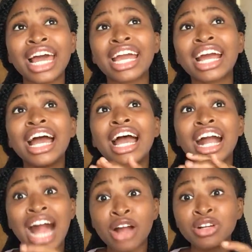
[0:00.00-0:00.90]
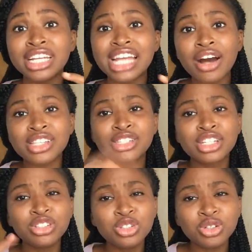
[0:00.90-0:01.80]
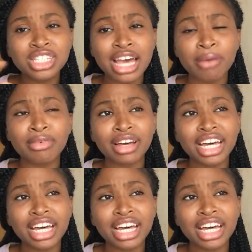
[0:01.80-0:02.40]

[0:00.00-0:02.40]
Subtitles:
like, calculate. That was the new time.